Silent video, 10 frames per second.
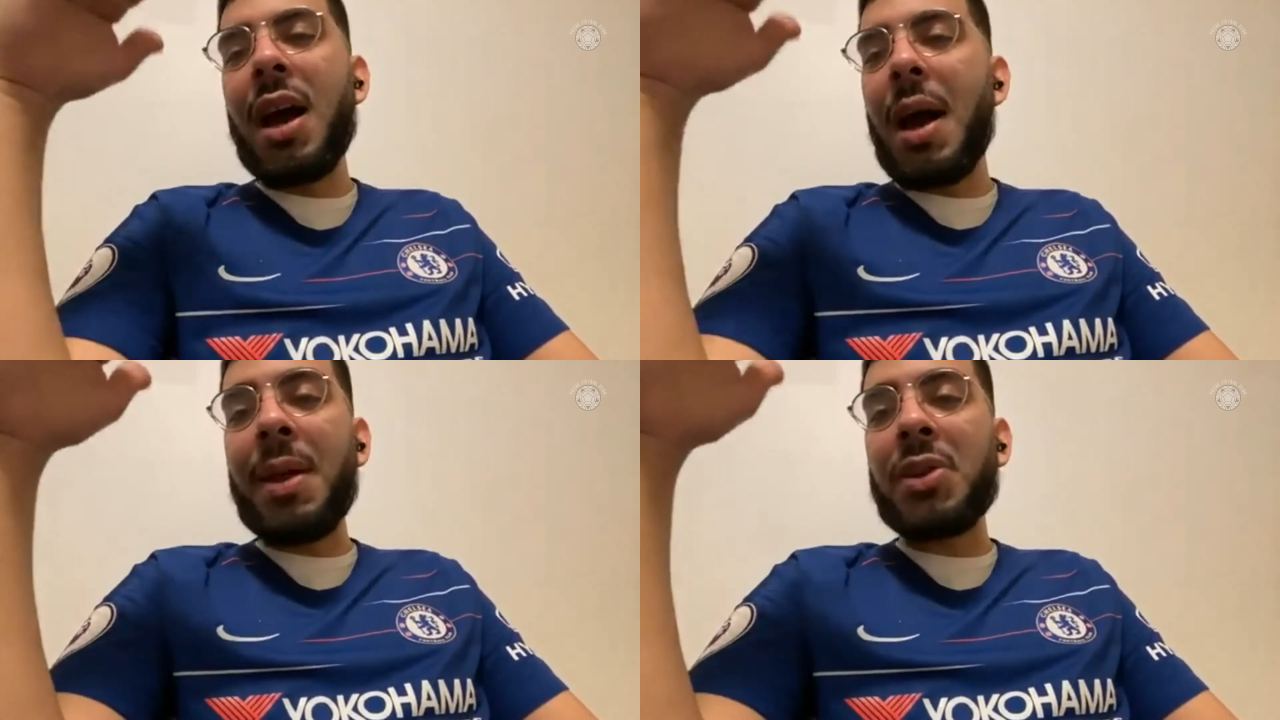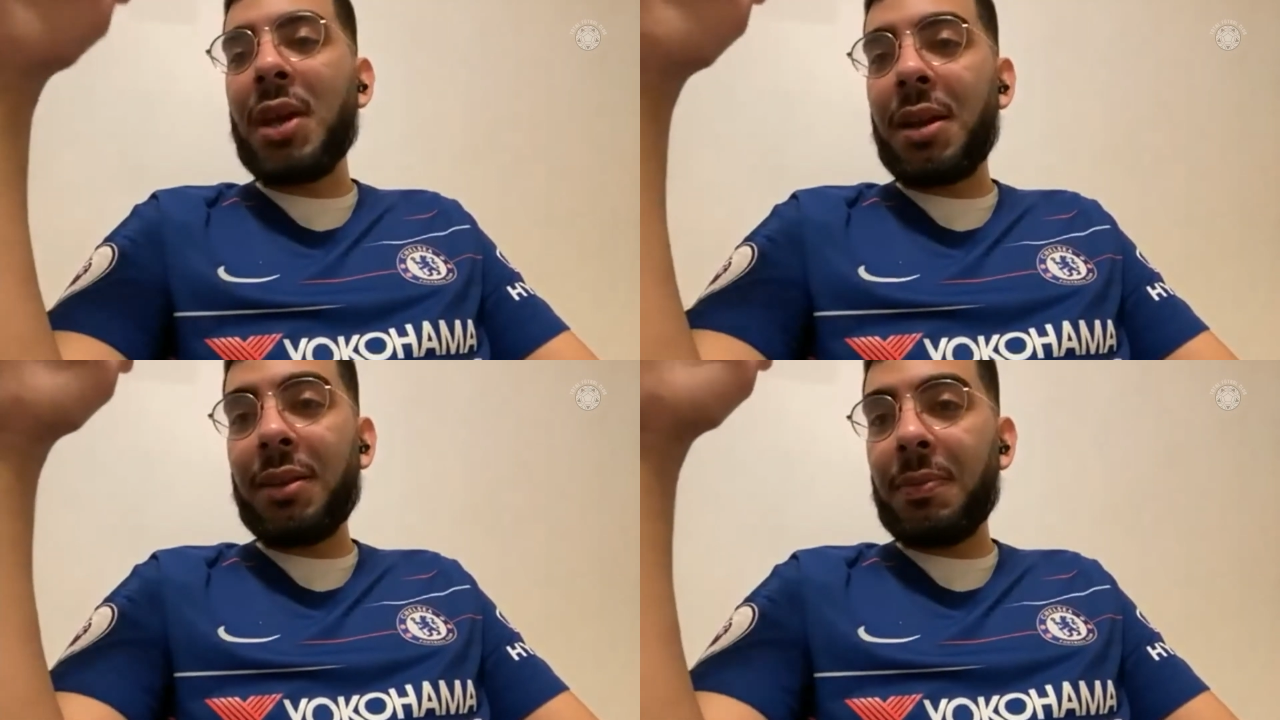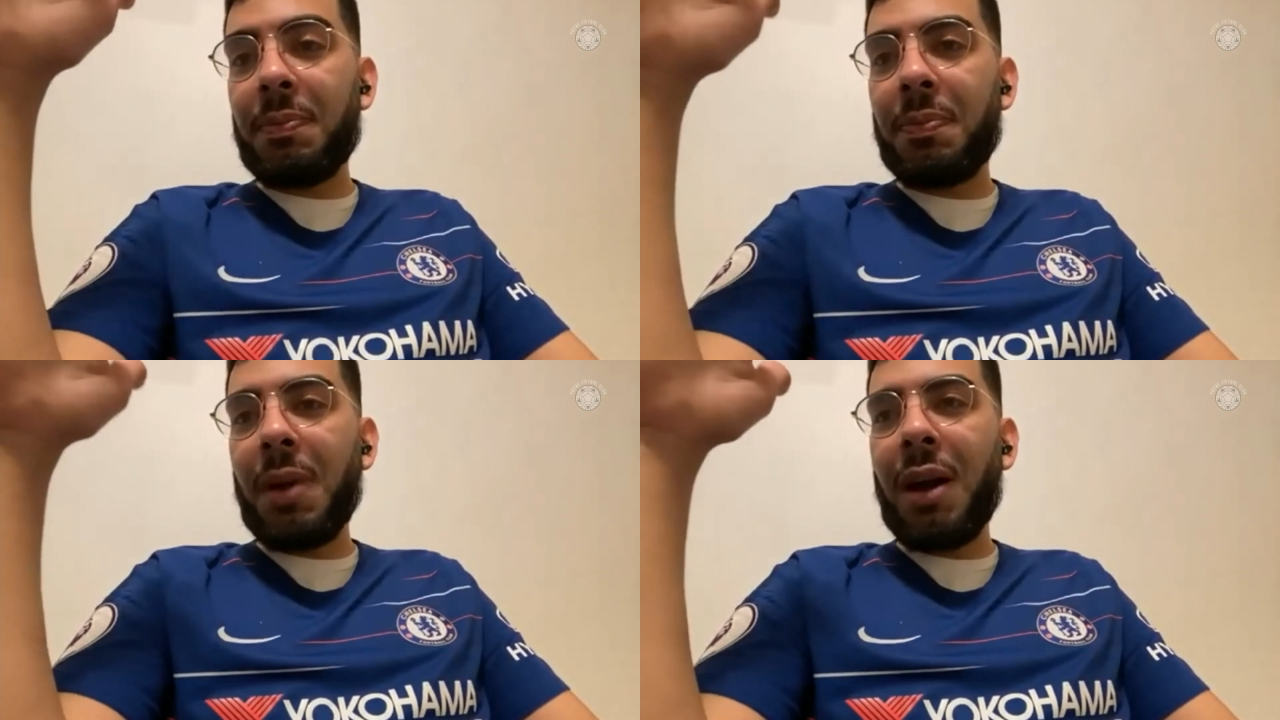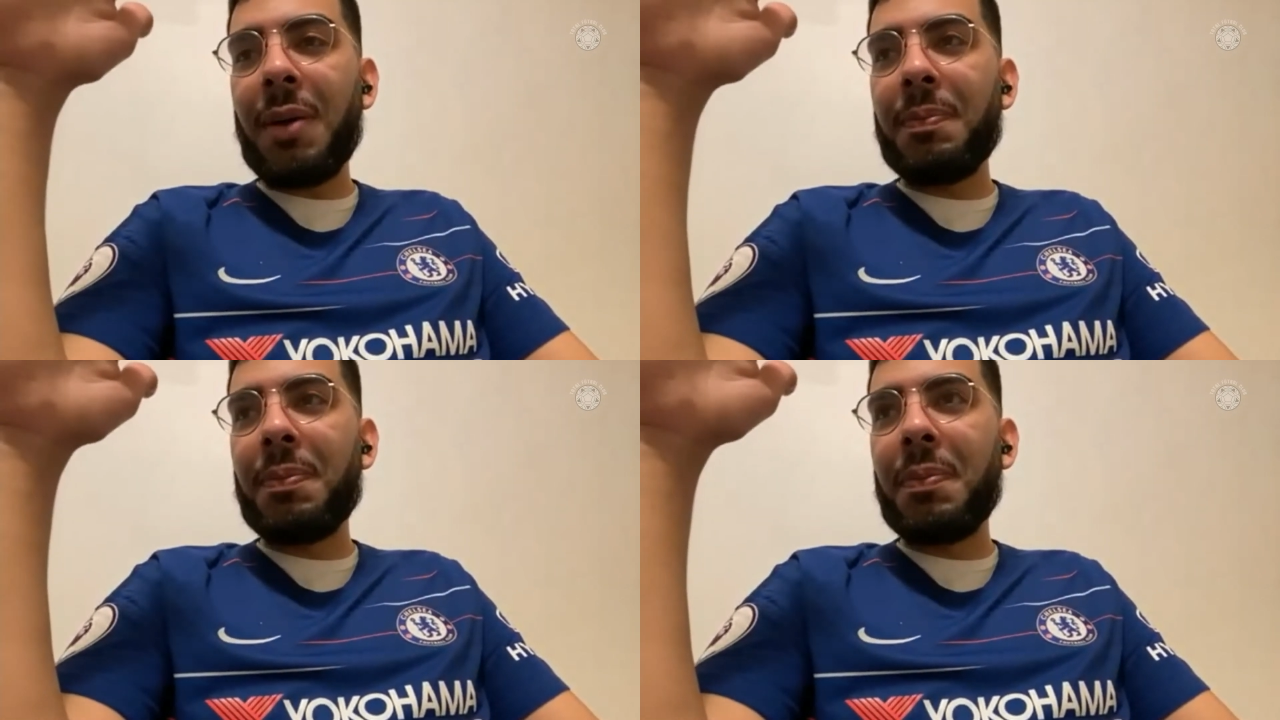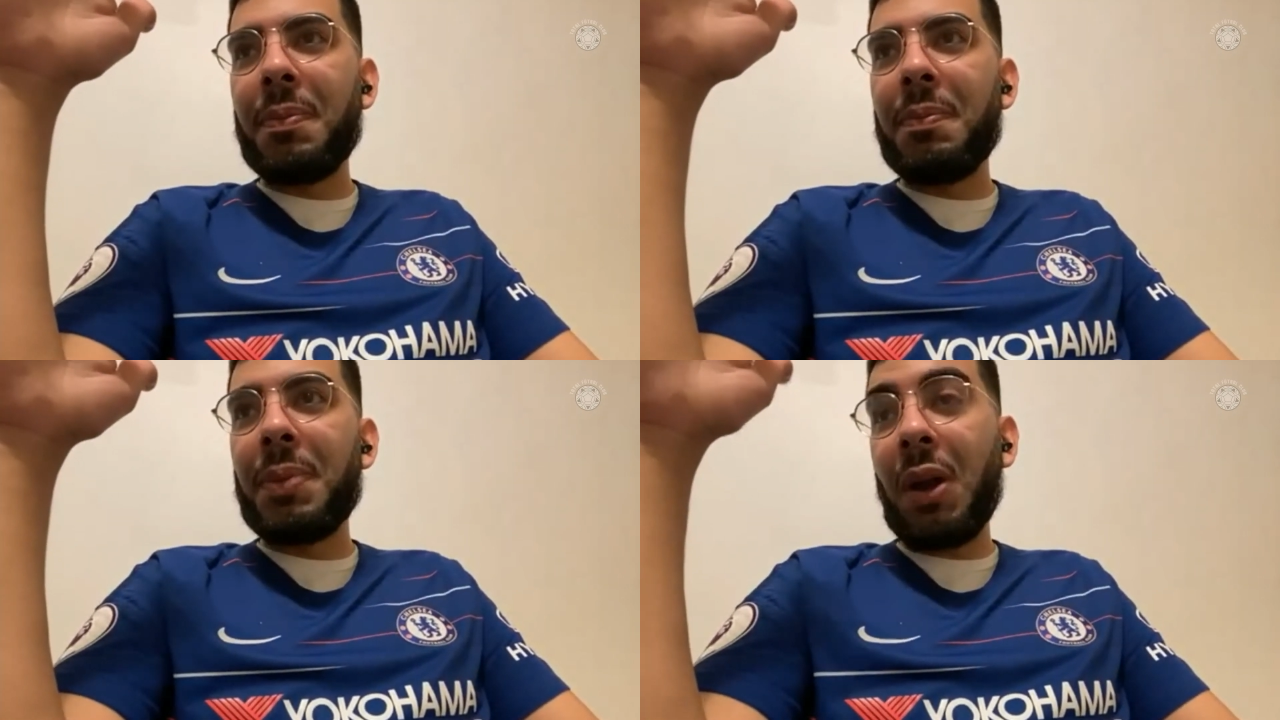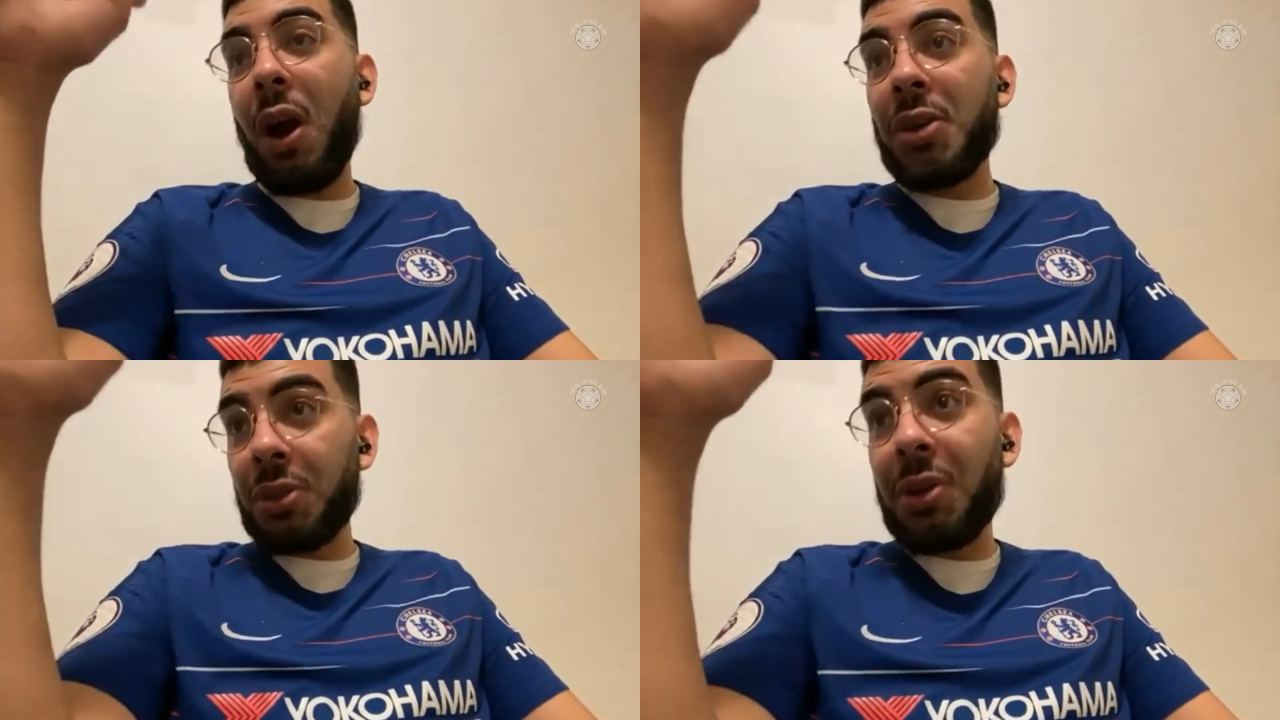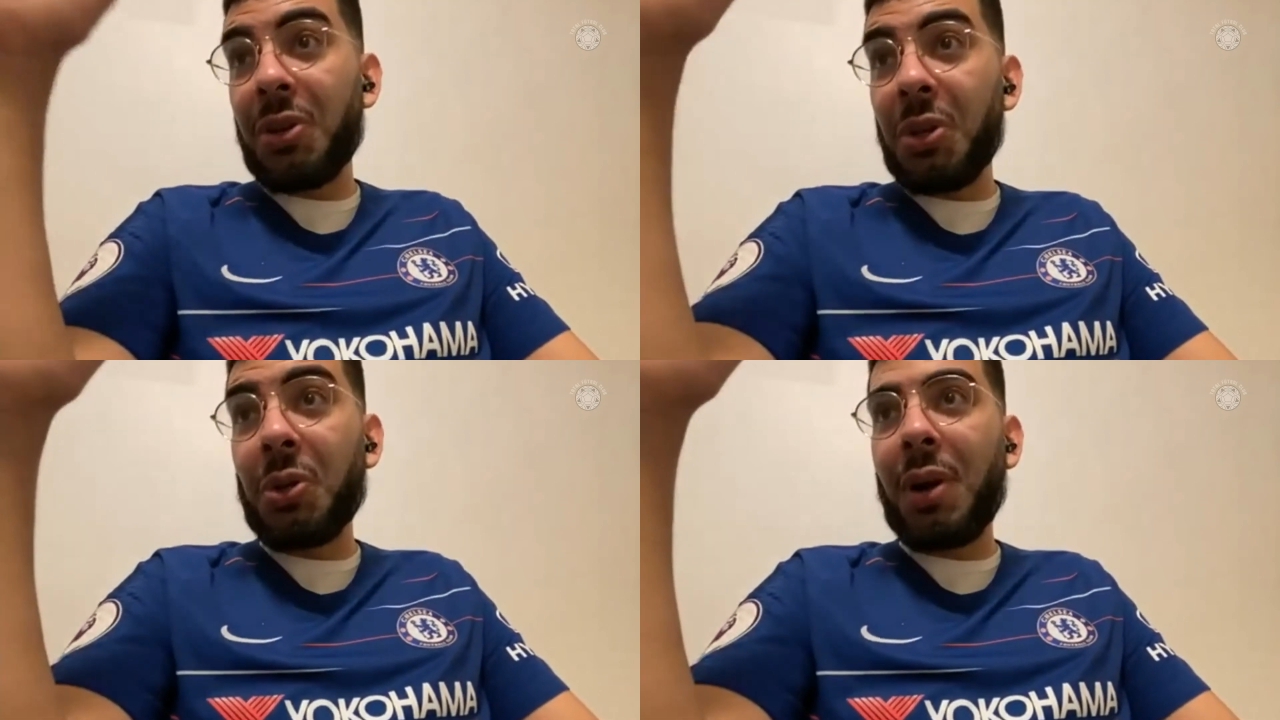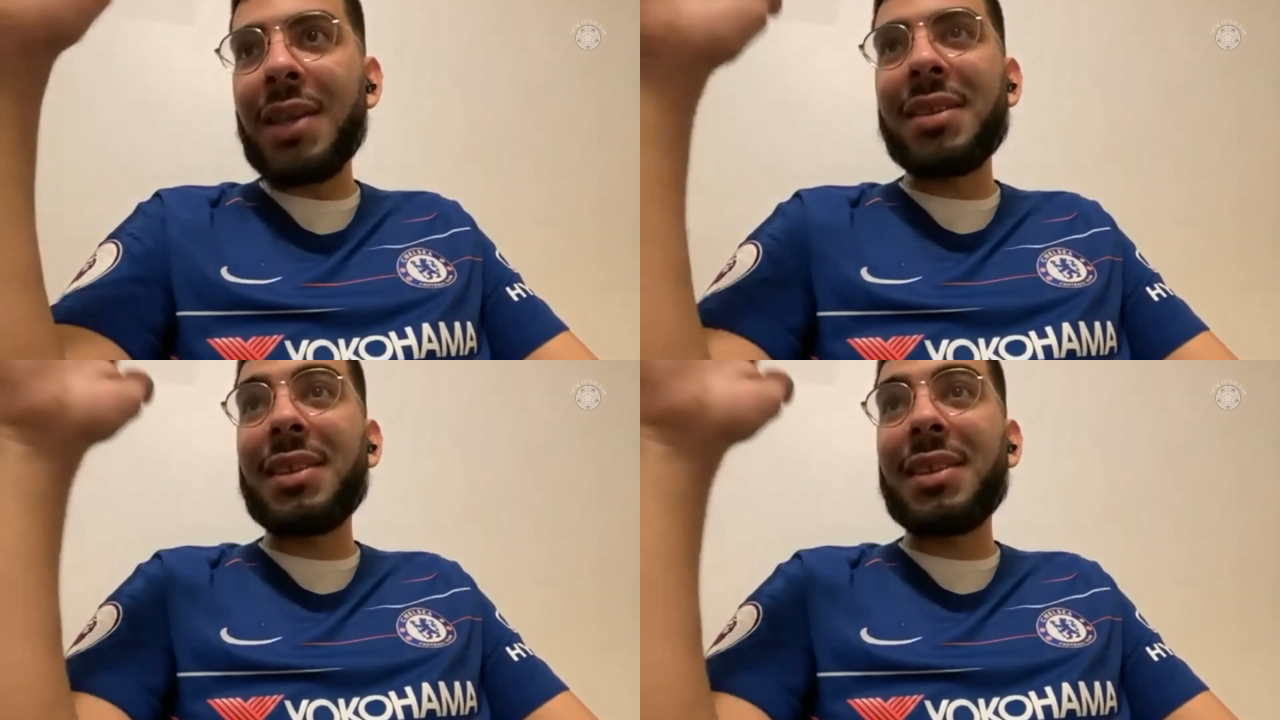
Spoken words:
I'm not trying to be harsh on you. I just